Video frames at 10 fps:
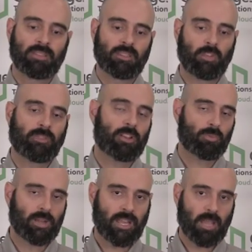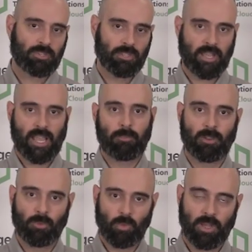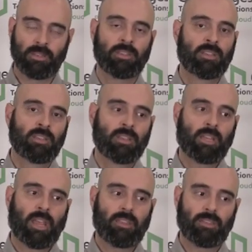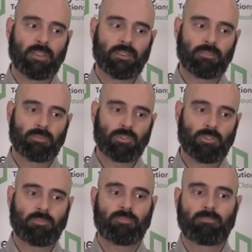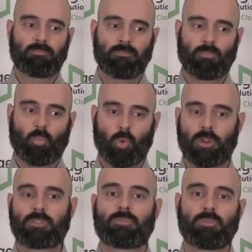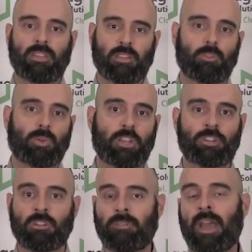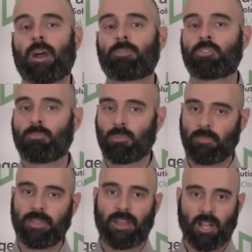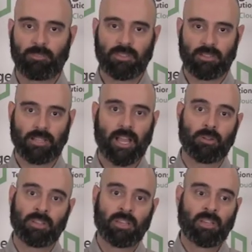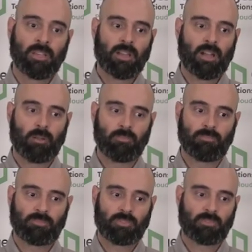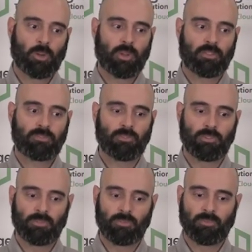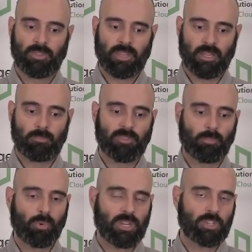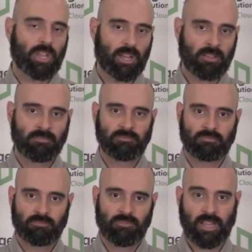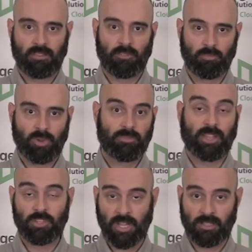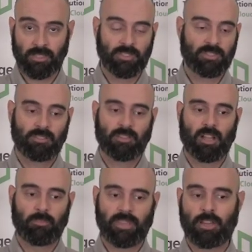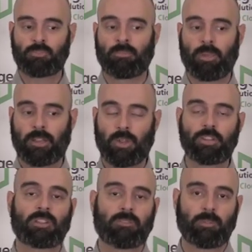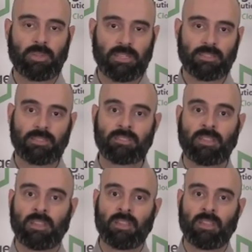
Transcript: Say you've got 20 apps. You take app number 1, and then you work through the iteration of how to move that up to the cloud, going through the pre-flight checklist, the actual migration of the pieces,